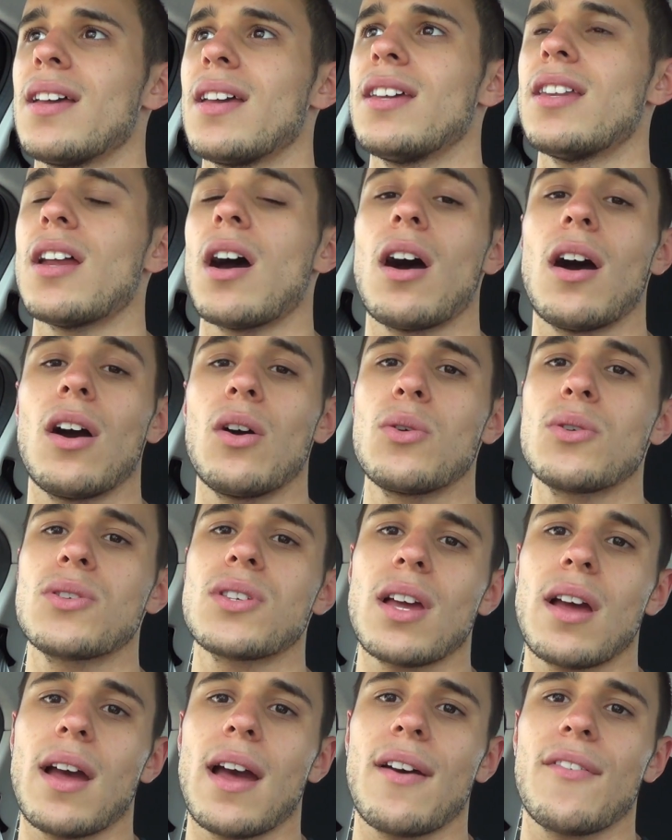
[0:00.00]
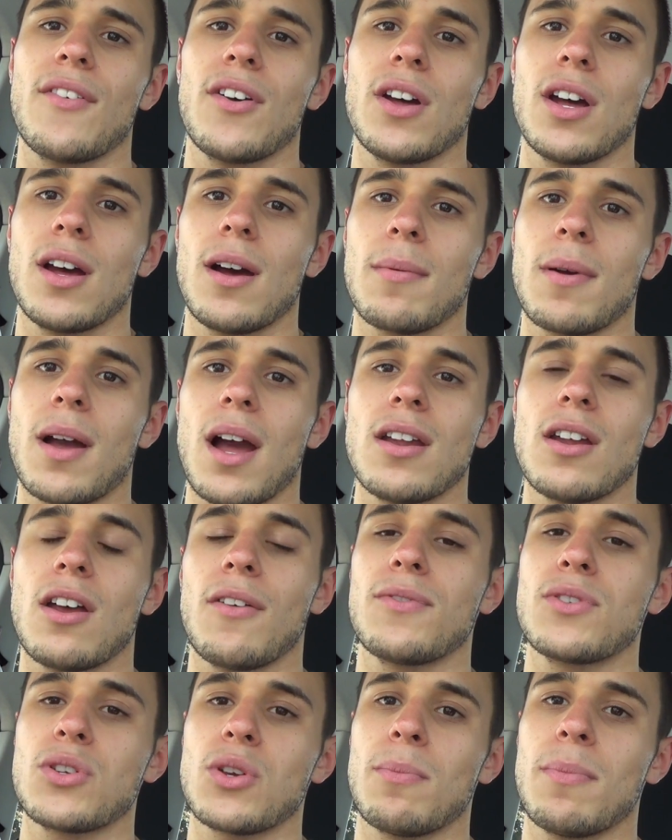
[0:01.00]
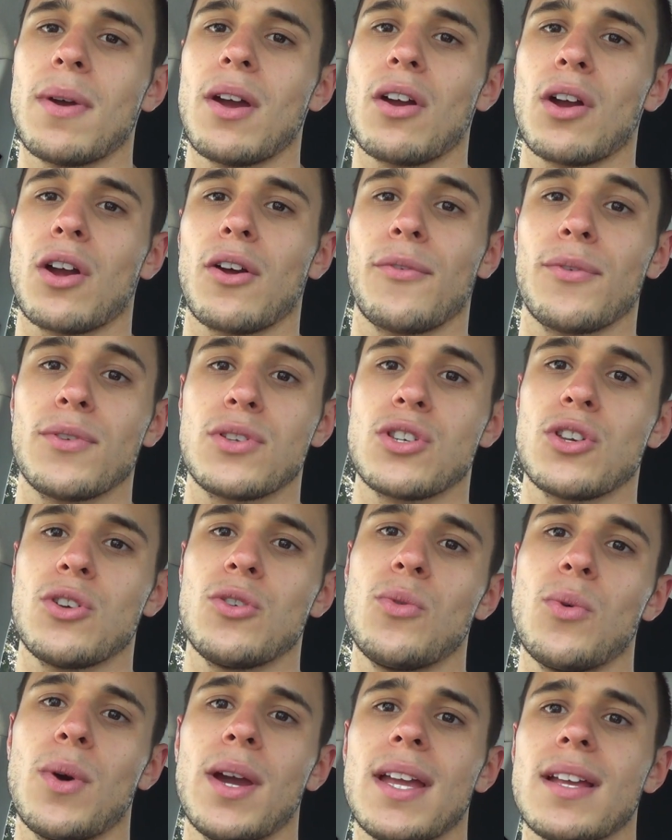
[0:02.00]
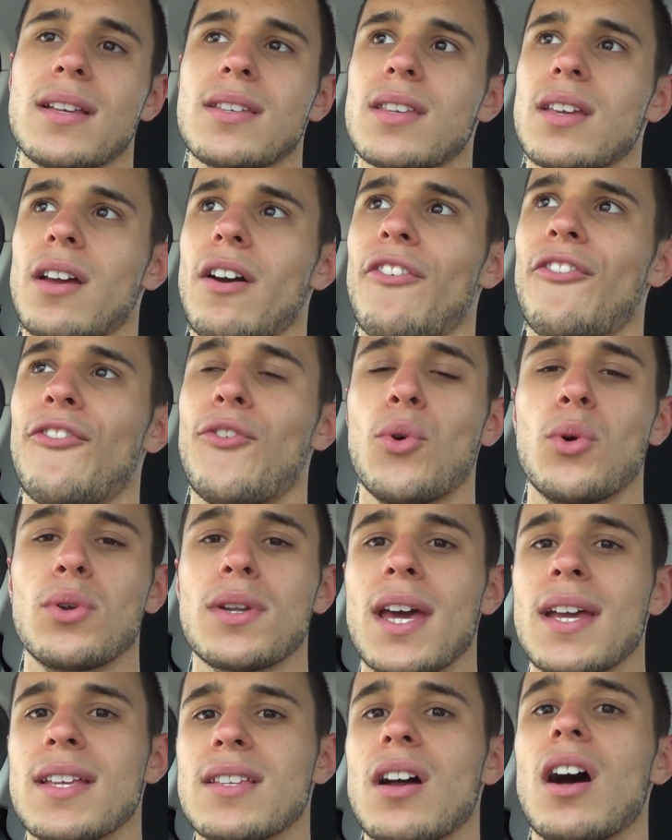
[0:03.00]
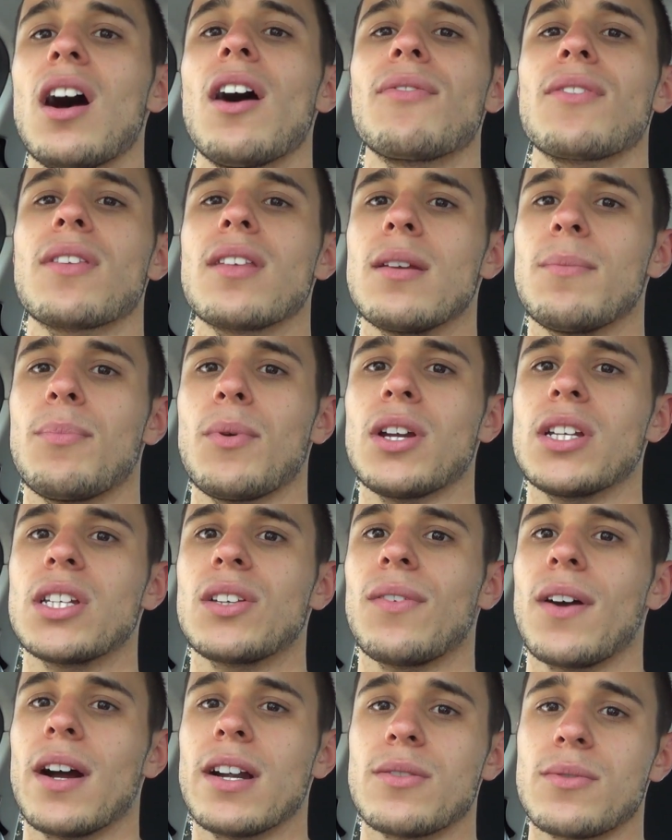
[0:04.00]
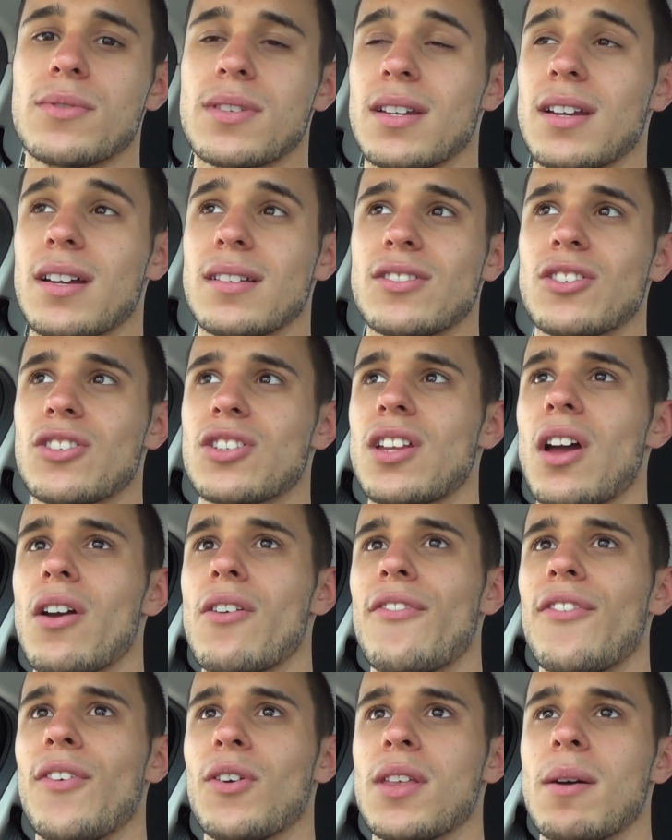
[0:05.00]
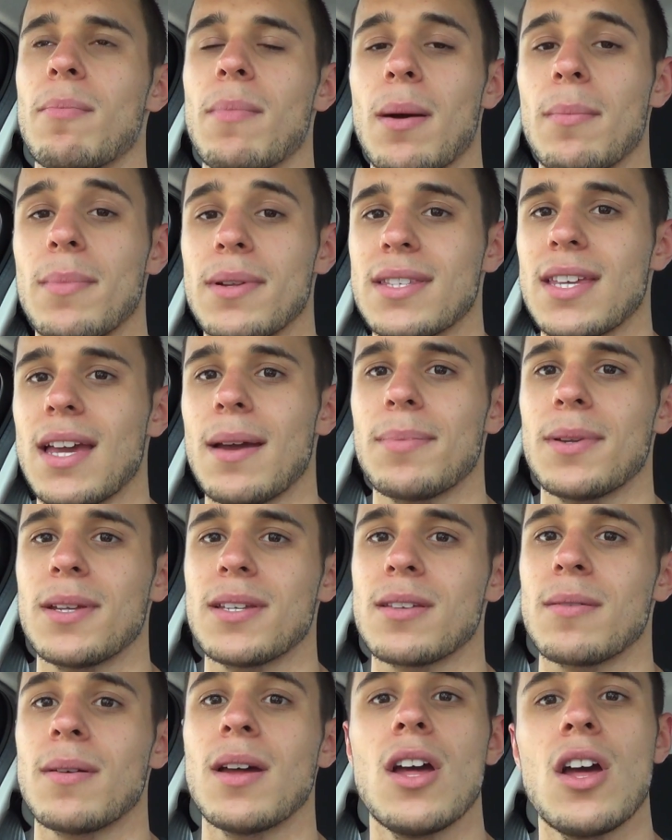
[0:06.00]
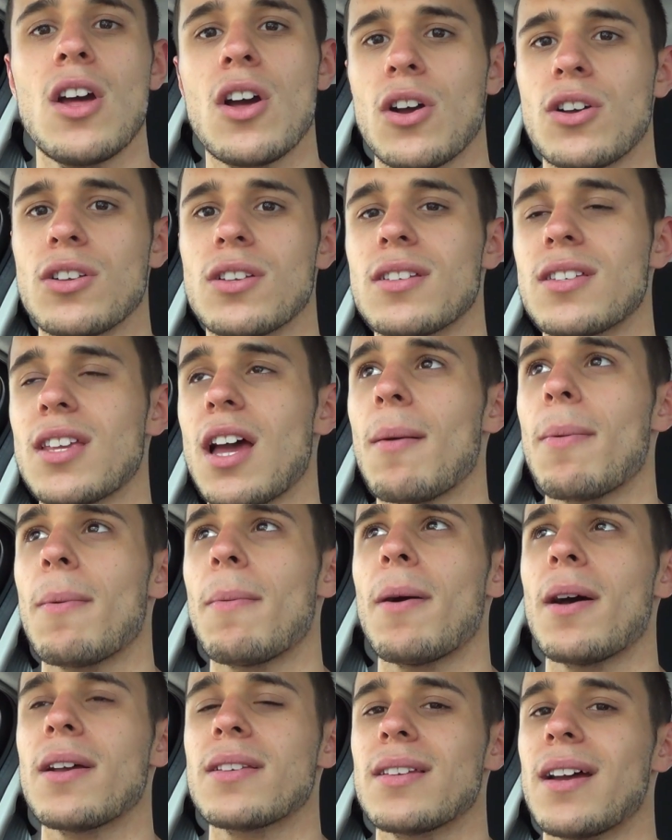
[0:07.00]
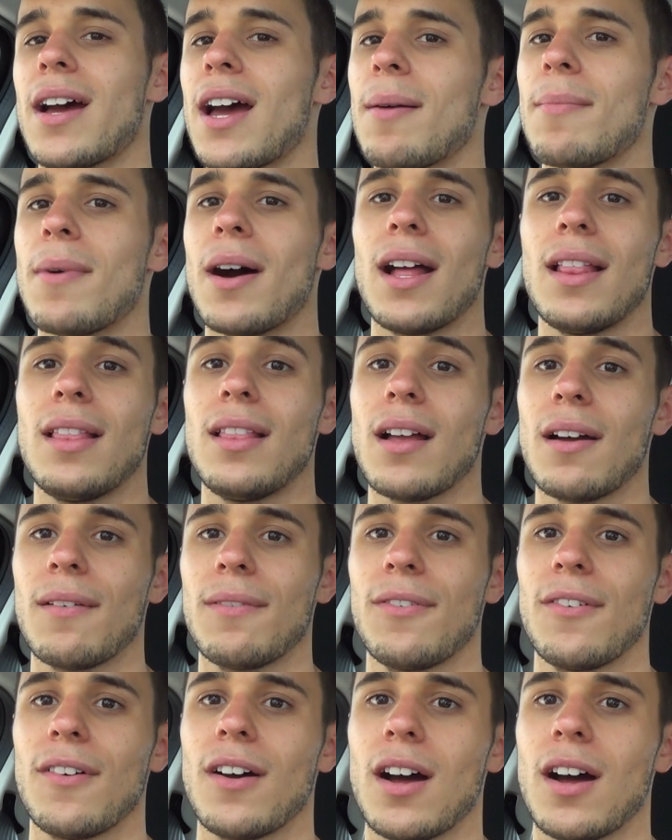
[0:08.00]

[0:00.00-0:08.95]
I also I'm going over to America for 2 weeks, 4 days after the British finals, and I just don't feel that my metabolism, because of the type of person I am, I love